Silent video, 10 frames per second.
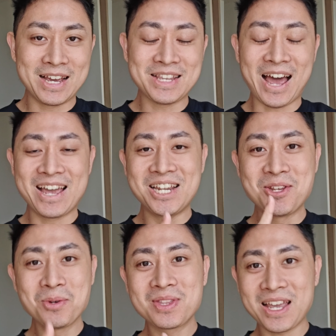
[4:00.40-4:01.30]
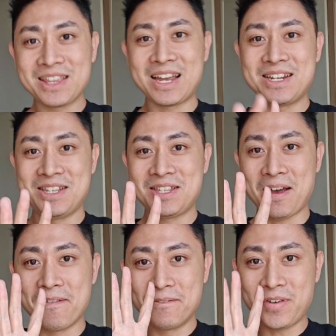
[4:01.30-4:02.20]
guys, I do think that this is
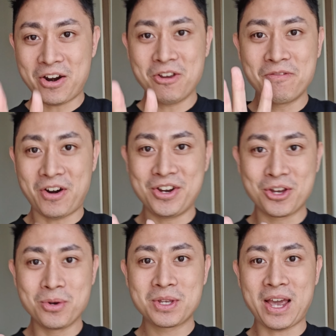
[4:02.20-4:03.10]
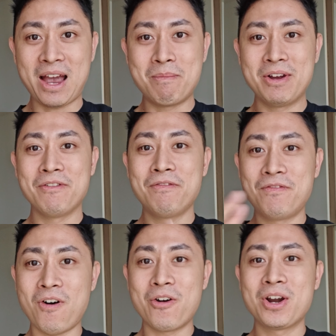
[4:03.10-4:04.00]
a very, very good camera
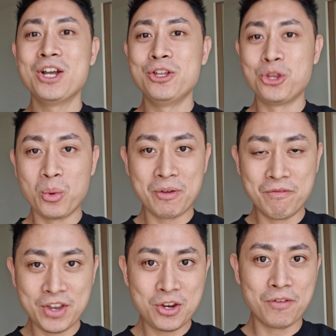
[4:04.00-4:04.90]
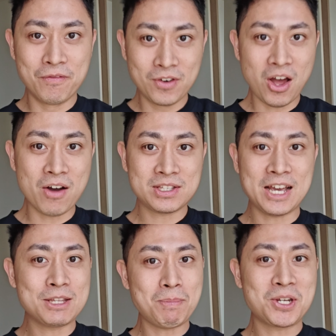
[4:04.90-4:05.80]
for doing video vlogs,
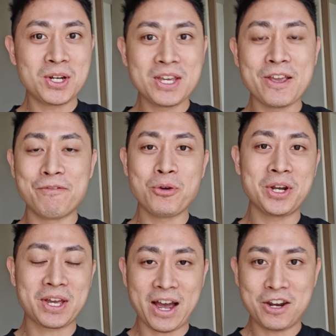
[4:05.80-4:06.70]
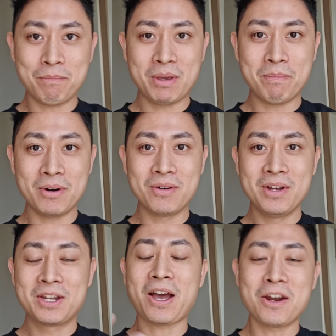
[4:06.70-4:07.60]
especially if you are the kind of
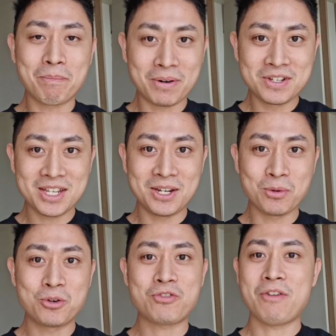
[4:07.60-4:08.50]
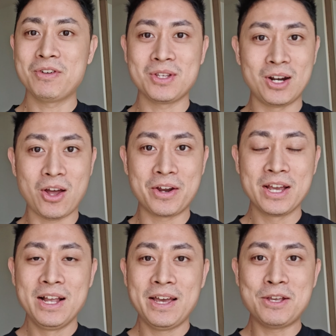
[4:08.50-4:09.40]
people, the kind of person who travels a
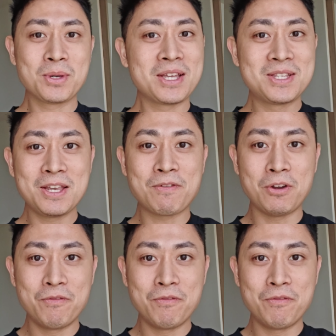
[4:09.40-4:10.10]
lot. As you can see from